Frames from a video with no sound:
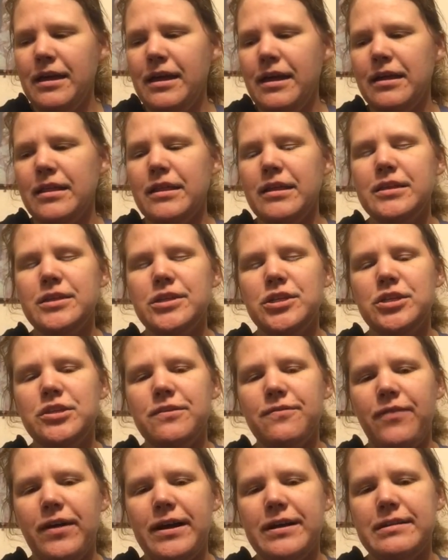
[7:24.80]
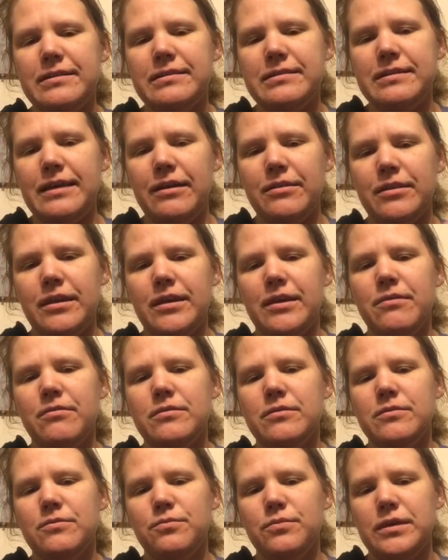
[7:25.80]
and then she finds out that he
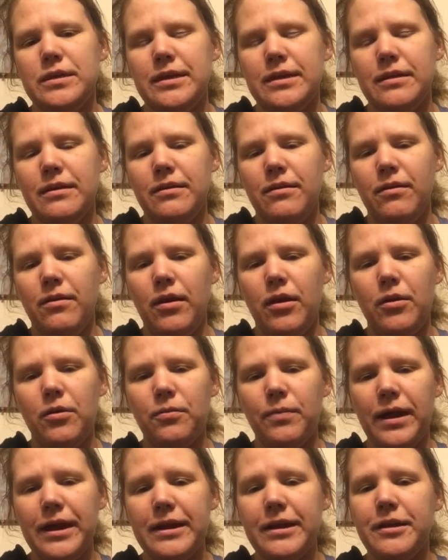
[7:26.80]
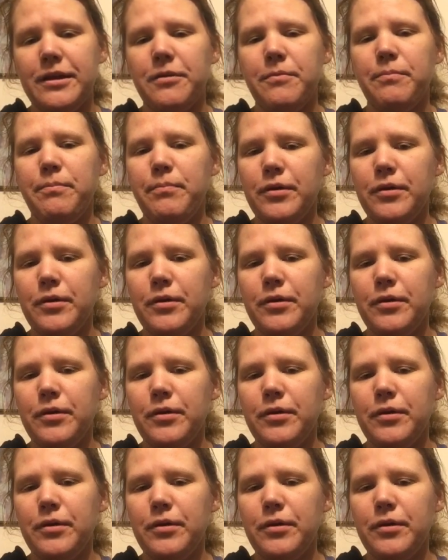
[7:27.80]
was writing a